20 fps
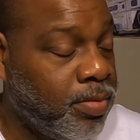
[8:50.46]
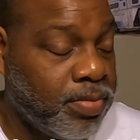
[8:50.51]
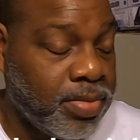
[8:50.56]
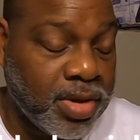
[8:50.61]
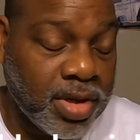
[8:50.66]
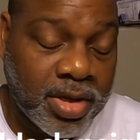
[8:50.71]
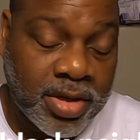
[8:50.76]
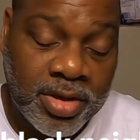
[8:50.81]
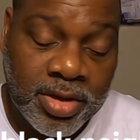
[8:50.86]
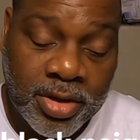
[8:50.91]

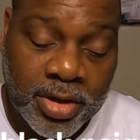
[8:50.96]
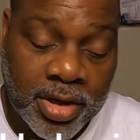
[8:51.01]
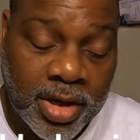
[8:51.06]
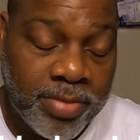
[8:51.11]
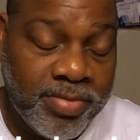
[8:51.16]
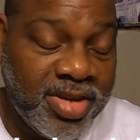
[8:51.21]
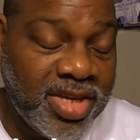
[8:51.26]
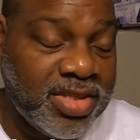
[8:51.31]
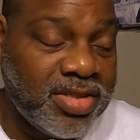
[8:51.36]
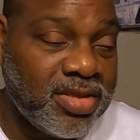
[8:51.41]
But you know,
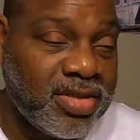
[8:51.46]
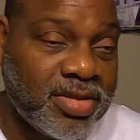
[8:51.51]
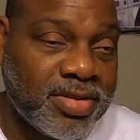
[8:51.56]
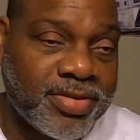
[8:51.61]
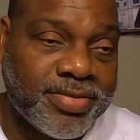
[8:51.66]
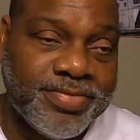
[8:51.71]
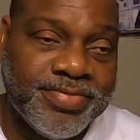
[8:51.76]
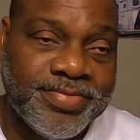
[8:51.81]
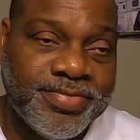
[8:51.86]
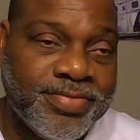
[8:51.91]
I mean, it
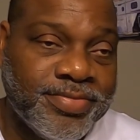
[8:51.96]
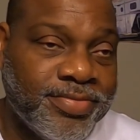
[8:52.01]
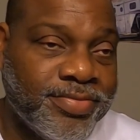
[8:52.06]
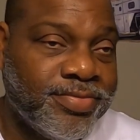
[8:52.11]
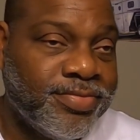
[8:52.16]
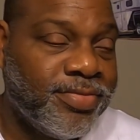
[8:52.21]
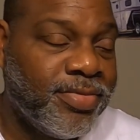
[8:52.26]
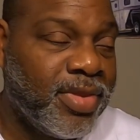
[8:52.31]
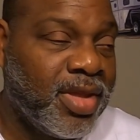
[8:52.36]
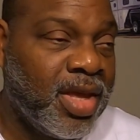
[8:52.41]
just
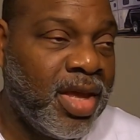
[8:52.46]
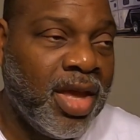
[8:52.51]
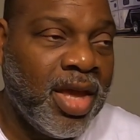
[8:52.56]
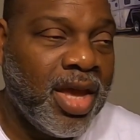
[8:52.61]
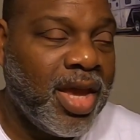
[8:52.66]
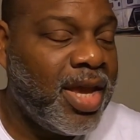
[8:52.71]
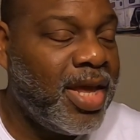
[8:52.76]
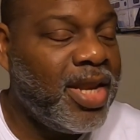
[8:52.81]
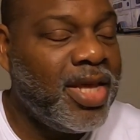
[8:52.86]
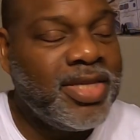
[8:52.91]

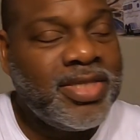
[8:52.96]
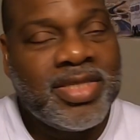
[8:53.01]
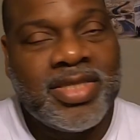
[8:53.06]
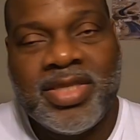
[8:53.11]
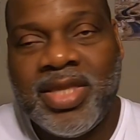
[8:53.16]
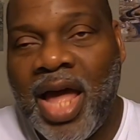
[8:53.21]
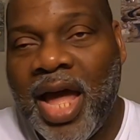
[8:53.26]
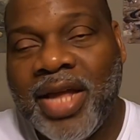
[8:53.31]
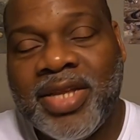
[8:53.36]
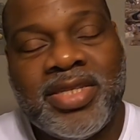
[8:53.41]
and
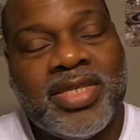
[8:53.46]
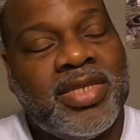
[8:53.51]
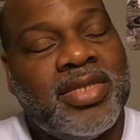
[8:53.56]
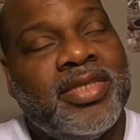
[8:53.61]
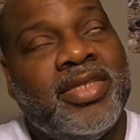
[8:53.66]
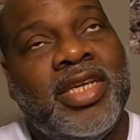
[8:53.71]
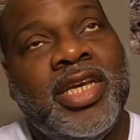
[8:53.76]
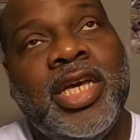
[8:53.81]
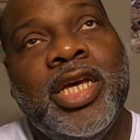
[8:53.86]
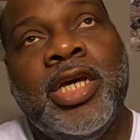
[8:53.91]
it's not
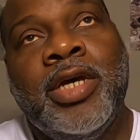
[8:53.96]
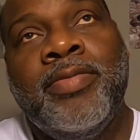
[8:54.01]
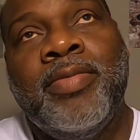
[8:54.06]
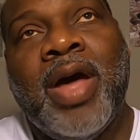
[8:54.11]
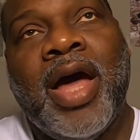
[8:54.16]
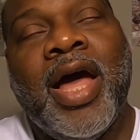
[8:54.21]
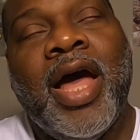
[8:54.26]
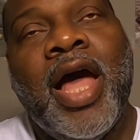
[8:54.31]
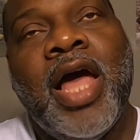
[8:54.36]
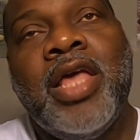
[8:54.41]
just
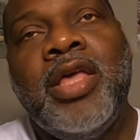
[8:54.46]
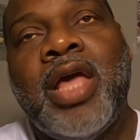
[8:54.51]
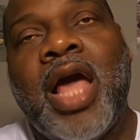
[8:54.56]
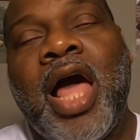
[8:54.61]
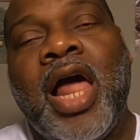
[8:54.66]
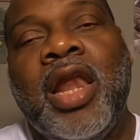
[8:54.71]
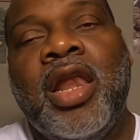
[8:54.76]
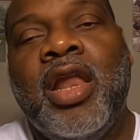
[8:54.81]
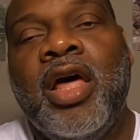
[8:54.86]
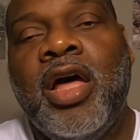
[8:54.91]
them. I
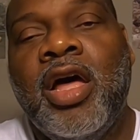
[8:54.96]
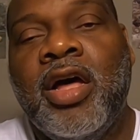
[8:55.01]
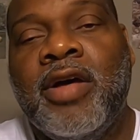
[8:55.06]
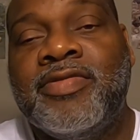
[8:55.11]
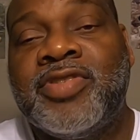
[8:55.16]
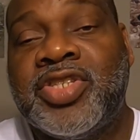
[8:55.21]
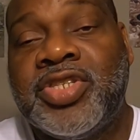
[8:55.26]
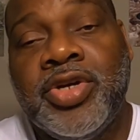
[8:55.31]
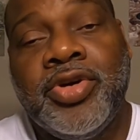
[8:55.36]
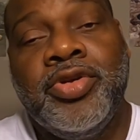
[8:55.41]
I
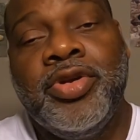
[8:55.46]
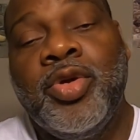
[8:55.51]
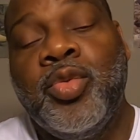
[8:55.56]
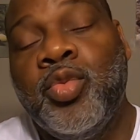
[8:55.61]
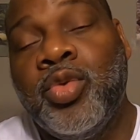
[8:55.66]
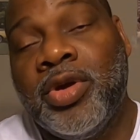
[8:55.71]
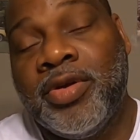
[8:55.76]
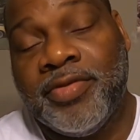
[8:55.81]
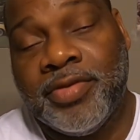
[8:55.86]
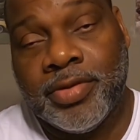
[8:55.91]
love Stony
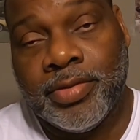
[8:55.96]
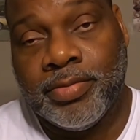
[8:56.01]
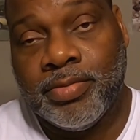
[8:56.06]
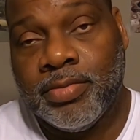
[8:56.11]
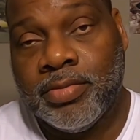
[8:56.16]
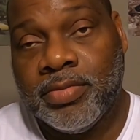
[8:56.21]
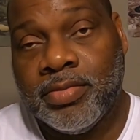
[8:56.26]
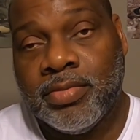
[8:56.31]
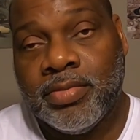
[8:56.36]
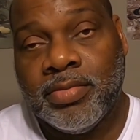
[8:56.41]
River.
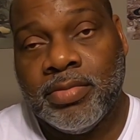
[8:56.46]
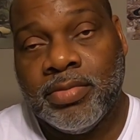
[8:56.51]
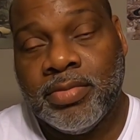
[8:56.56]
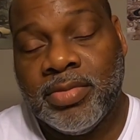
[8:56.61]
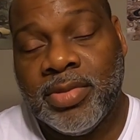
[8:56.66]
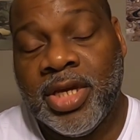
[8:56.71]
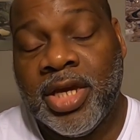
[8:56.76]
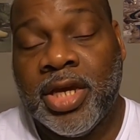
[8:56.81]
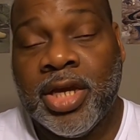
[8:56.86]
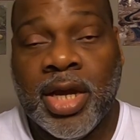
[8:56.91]

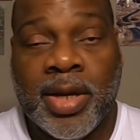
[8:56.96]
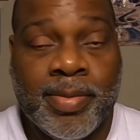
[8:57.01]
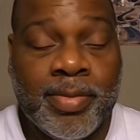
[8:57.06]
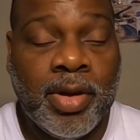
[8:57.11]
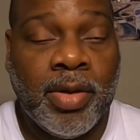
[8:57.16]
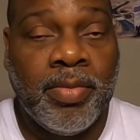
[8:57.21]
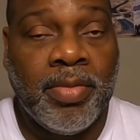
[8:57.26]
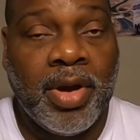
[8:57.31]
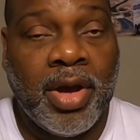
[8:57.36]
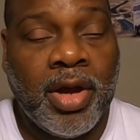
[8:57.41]
In
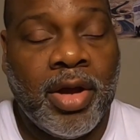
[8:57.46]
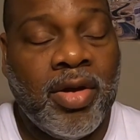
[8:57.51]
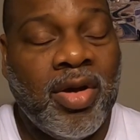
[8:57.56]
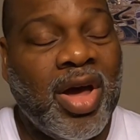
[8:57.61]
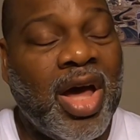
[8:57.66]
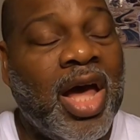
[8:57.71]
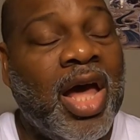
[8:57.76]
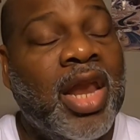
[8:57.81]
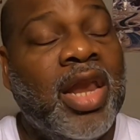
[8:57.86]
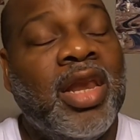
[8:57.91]
Cumberland
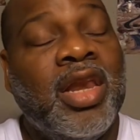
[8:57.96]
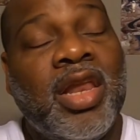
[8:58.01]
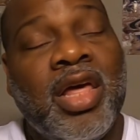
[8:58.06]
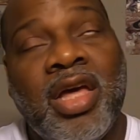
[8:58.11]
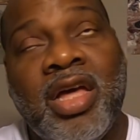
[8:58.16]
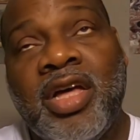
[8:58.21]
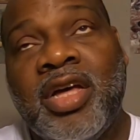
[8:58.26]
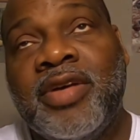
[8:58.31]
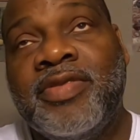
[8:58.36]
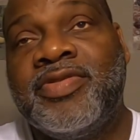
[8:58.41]
Mall, I
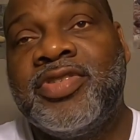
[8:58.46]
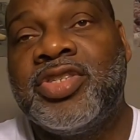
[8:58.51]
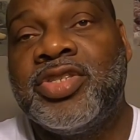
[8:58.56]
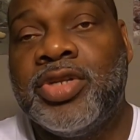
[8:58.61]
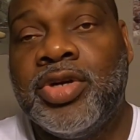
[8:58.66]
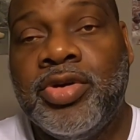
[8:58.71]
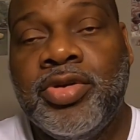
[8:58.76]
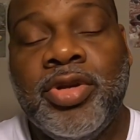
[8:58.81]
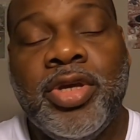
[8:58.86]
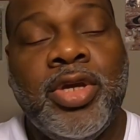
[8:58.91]
love
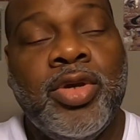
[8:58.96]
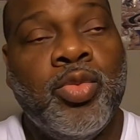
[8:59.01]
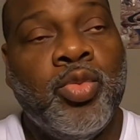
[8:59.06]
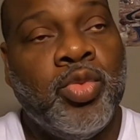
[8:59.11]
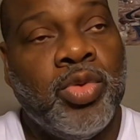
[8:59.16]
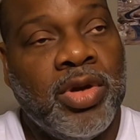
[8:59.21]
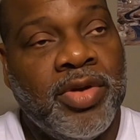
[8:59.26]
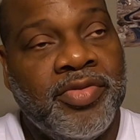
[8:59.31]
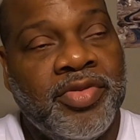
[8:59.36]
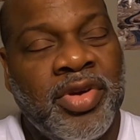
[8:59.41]
Stony
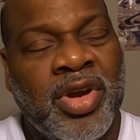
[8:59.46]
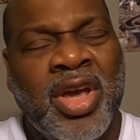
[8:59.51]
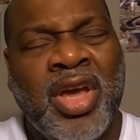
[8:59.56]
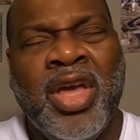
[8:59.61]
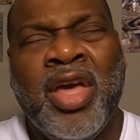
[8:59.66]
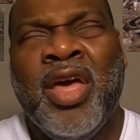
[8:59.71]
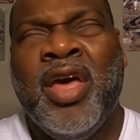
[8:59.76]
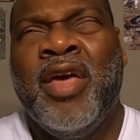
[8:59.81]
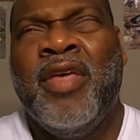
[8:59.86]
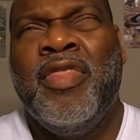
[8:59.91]
River.
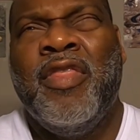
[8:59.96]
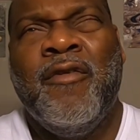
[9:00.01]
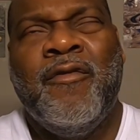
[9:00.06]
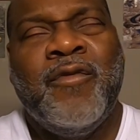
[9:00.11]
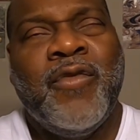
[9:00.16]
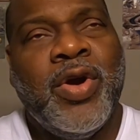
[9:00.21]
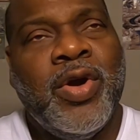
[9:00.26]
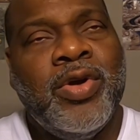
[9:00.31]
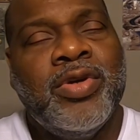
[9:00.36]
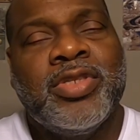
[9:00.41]
The
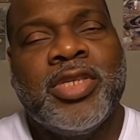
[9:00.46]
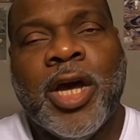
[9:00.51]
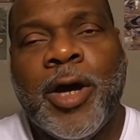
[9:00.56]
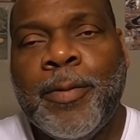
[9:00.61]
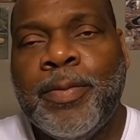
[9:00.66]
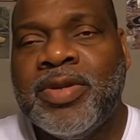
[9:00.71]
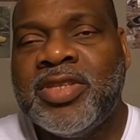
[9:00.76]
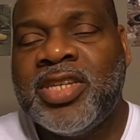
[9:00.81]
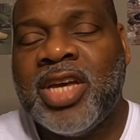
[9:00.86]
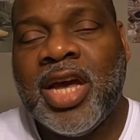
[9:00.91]
first
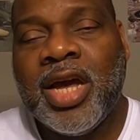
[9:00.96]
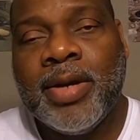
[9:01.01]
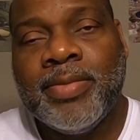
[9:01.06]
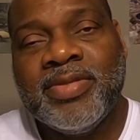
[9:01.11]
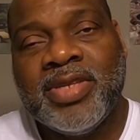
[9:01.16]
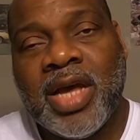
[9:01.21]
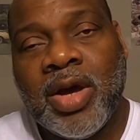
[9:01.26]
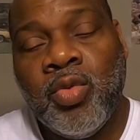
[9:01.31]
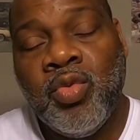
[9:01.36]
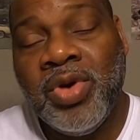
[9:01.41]
couple
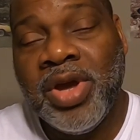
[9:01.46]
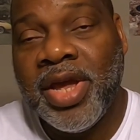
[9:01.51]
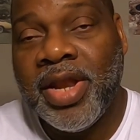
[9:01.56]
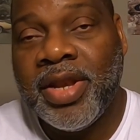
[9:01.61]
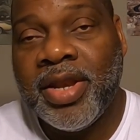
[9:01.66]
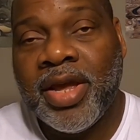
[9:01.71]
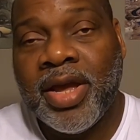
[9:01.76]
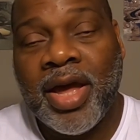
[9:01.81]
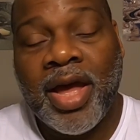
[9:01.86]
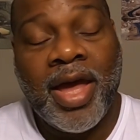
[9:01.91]
times I
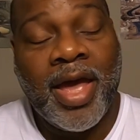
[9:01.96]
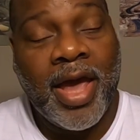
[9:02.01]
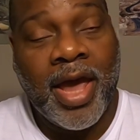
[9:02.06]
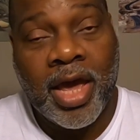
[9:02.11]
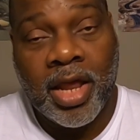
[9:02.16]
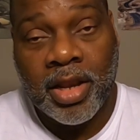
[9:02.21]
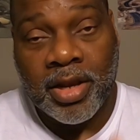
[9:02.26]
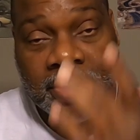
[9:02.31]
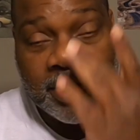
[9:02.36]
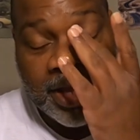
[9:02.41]
went there, I
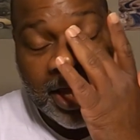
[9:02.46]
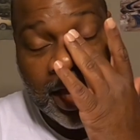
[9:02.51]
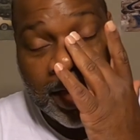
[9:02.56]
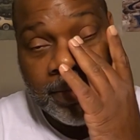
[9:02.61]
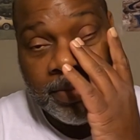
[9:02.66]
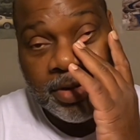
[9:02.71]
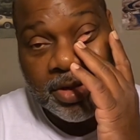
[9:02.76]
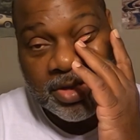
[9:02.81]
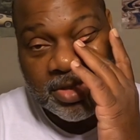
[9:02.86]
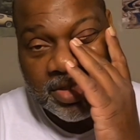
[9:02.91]
had a
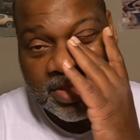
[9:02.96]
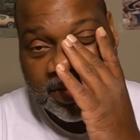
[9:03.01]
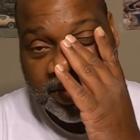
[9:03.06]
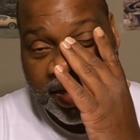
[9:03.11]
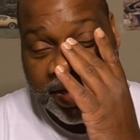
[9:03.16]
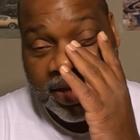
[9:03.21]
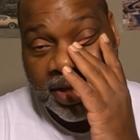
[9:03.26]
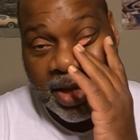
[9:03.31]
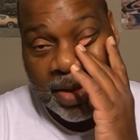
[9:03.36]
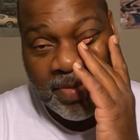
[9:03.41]
damn good
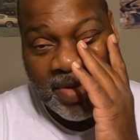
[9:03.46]
steak.